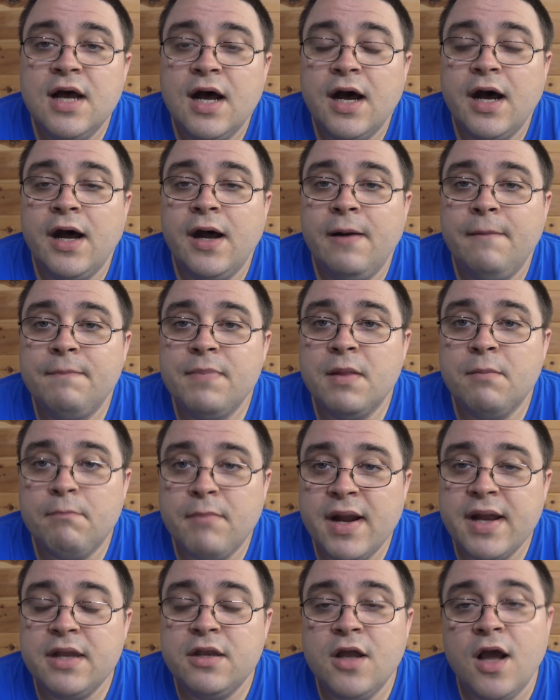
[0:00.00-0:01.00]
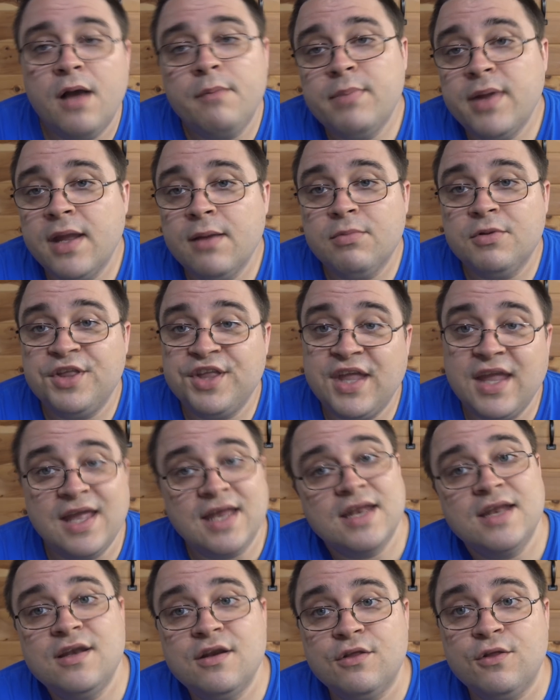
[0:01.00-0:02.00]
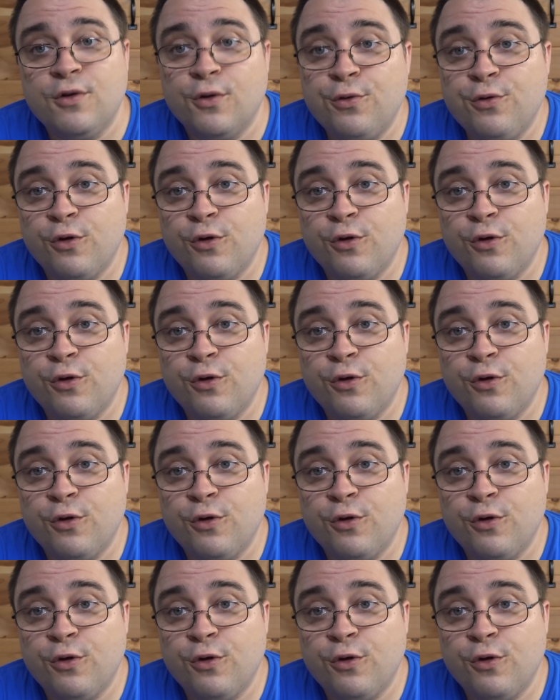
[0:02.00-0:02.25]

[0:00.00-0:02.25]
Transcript: might not be able to get into their